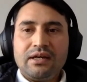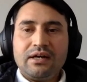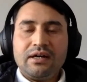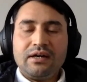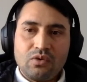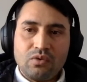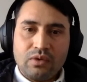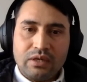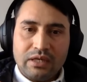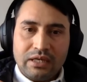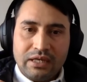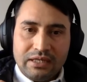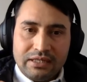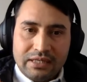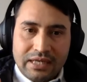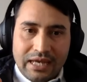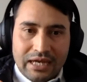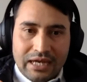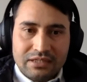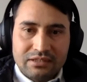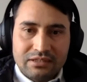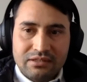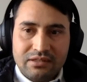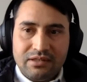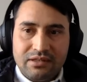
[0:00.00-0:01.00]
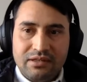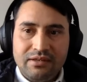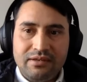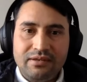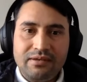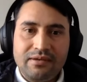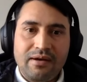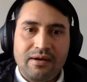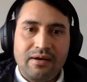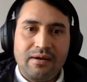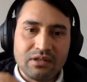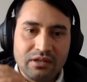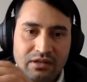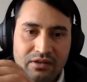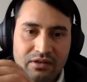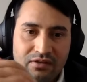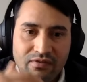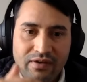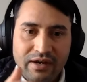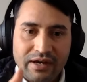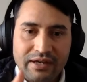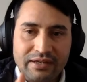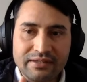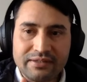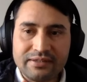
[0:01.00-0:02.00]
So it actually
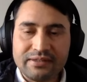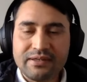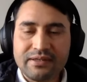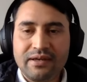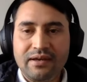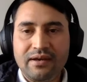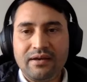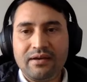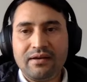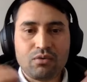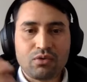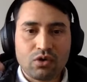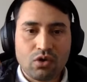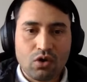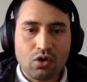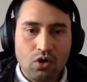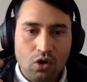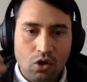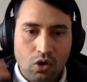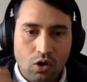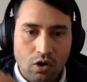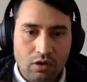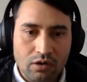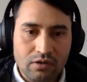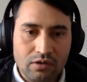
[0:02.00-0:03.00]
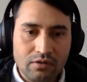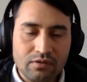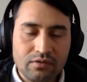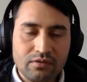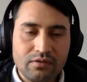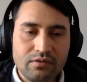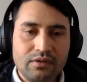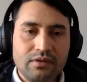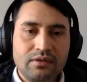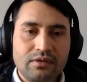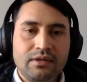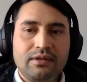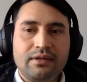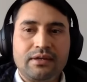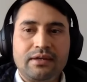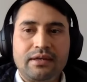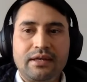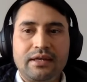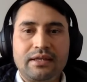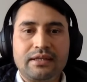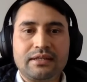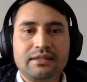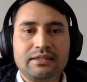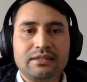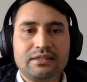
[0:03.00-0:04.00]
solidified our call
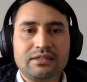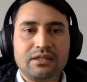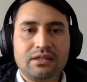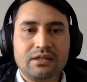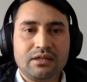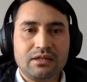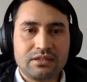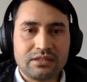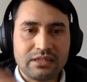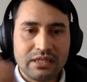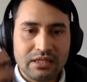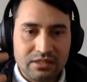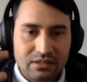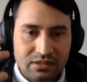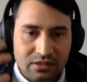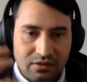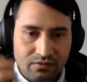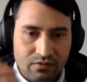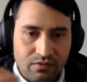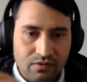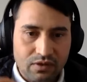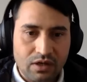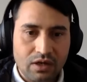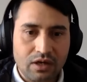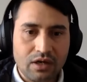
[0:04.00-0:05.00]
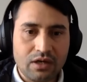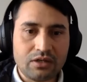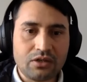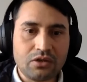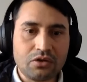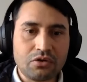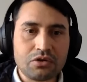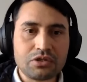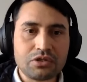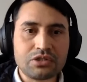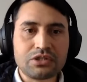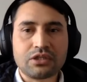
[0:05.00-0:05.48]
and a sense of God